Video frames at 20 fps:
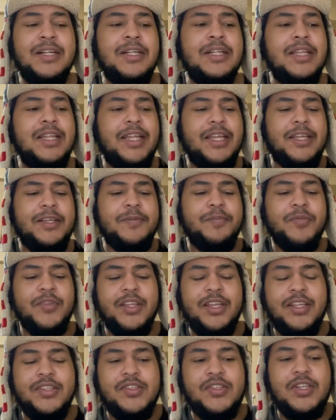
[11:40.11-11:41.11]
Like
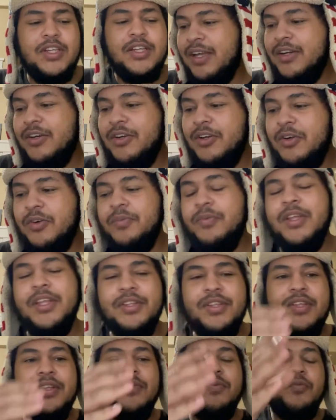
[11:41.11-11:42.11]
it's I don't know.
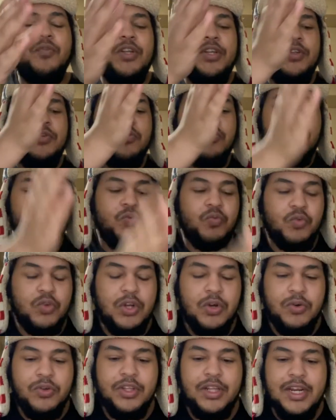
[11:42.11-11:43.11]
When you
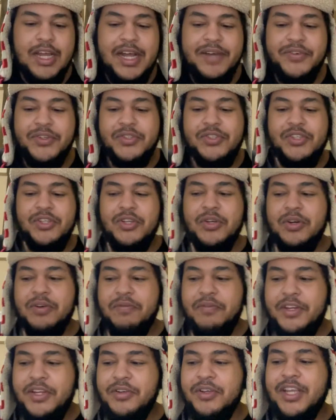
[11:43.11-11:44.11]
go into novels and you go to
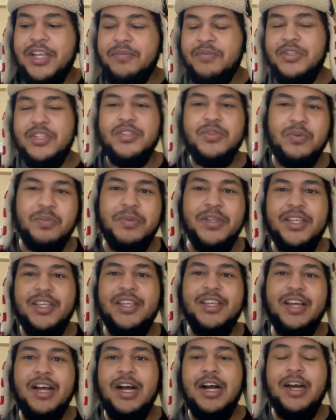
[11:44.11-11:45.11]
video games, this will be
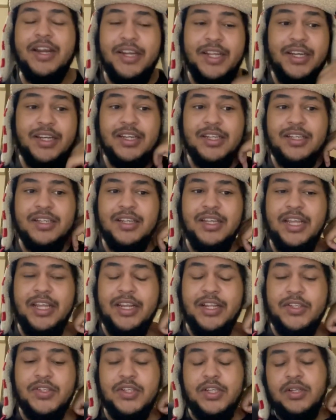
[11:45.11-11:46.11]
on it, and
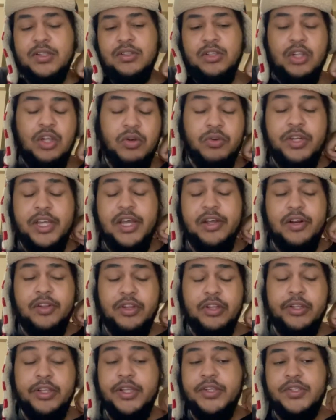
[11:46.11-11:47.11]
it's like low down on the
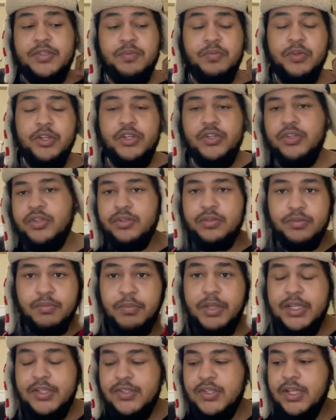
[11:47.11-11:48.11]
list, which
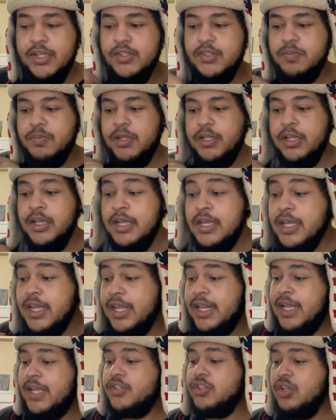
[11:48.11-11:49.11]
makes sense. But it
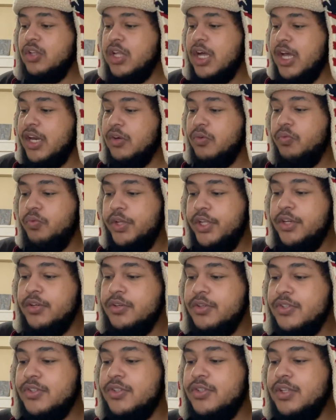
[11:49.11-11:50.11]
has a lot of
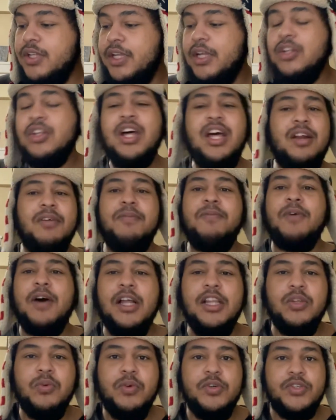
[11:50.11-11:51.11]
readers, like a lot of
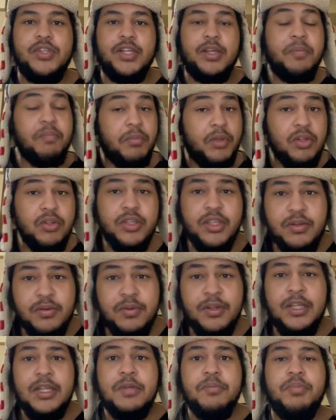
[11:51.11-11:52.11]
followers, like 1 million
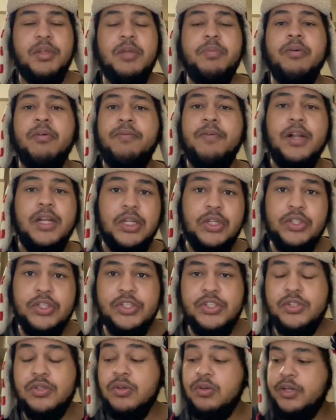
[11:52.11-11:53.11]
people follow this
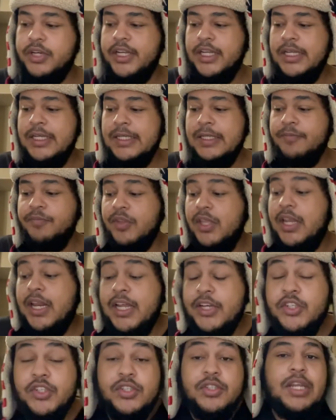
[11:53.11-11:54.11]
story, and I
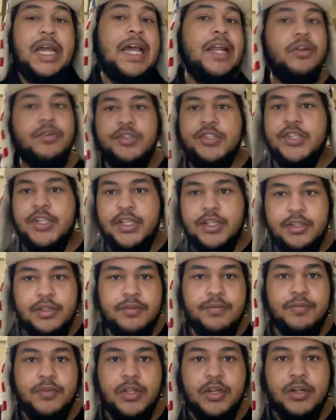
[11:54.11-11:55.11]
don't see it,
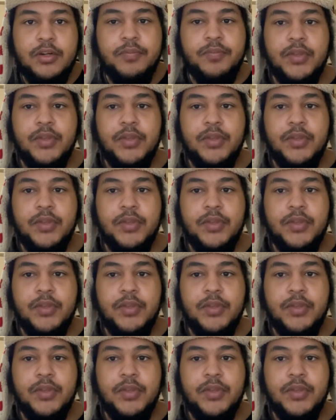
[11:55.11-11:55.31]
you know.